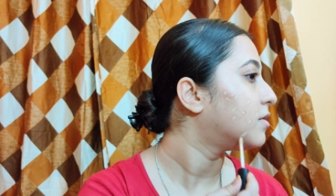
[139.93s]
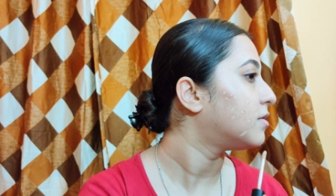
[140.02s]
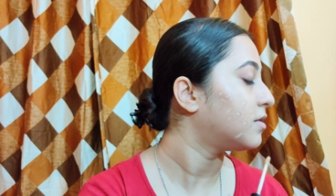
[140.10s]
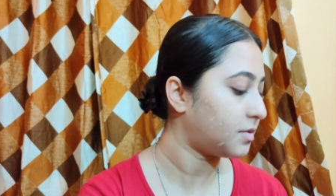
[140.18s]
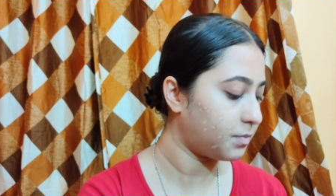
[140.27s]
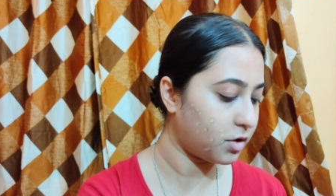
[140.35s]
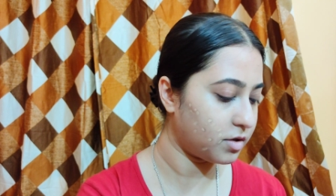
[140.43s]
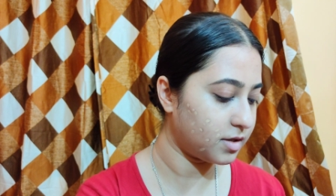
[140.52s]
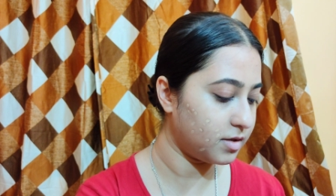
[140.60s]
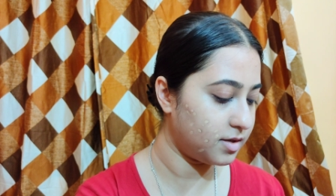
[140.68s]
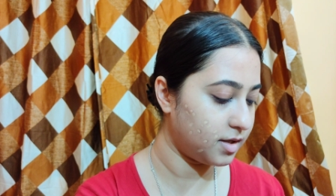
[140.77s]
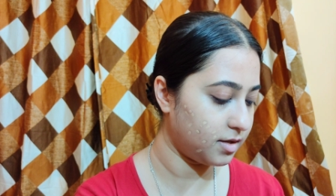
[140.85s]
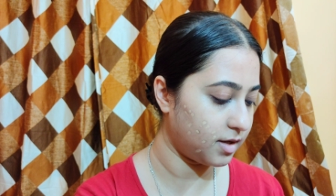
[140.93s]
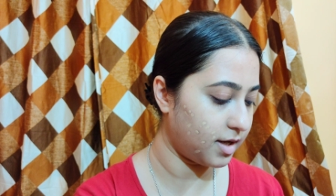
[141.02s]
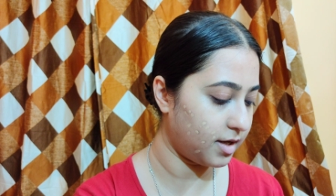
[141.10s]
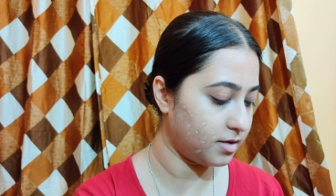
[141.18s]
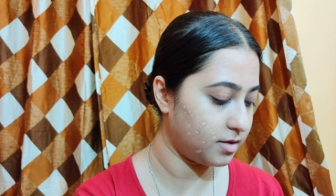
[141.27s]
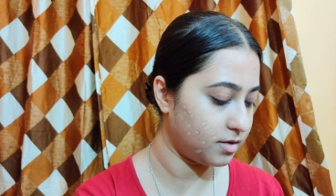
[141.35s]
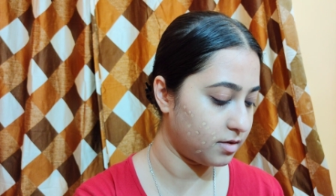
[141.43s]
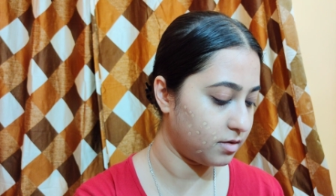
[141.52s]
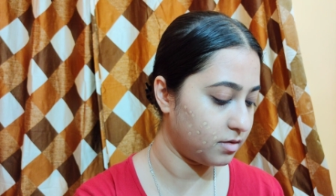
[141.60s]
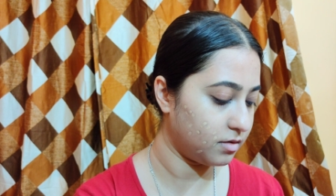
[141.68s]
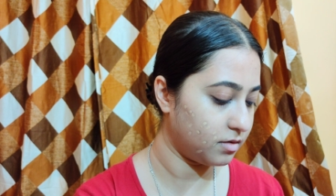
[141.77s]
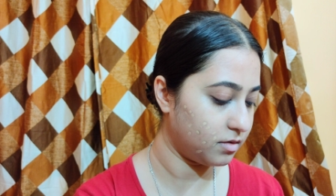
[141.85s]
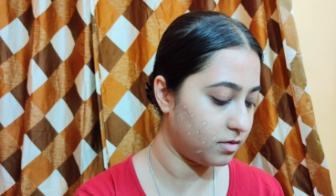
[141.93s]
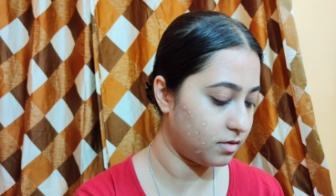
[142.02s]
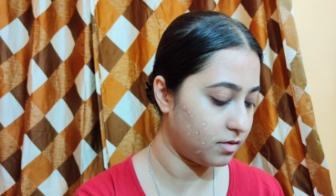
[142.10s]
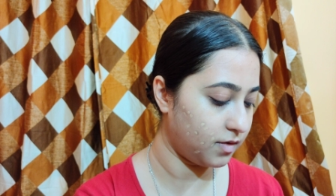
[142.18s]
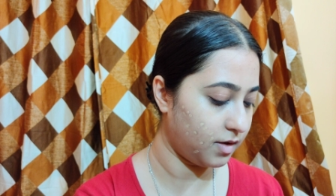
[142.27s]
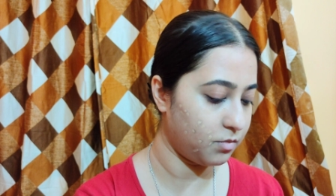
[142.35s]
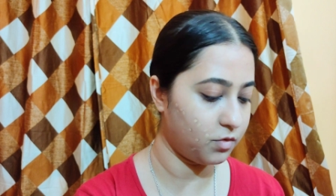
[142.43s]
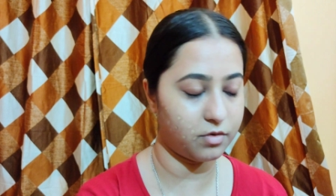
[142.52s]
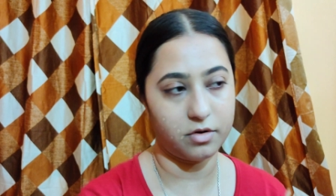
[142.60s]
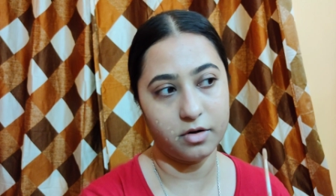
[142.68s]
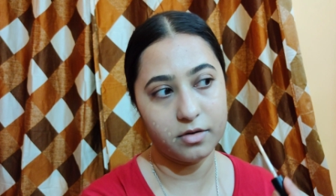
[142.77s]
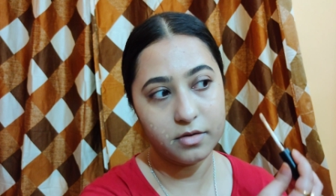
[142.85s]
Just spot conceal, guys. Nothing more.